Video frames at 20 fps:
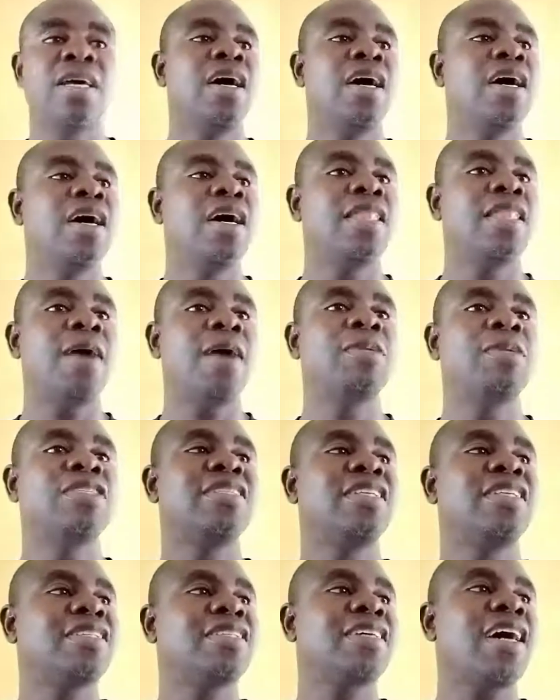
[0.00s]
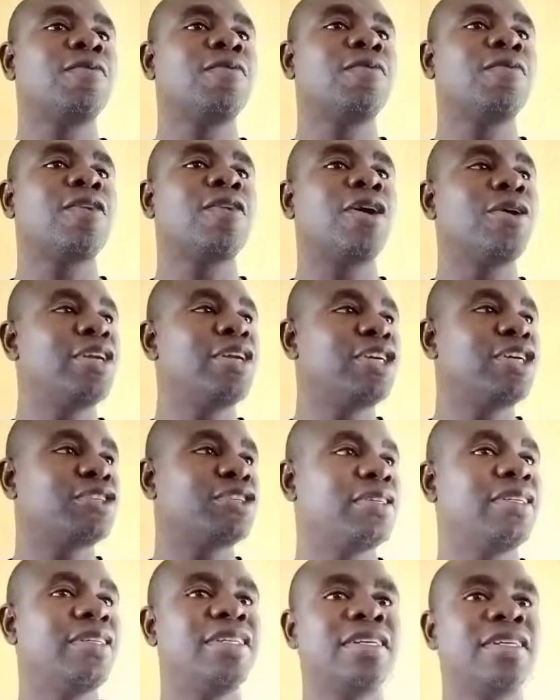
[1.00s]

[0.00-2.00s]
That means this kind of coronation,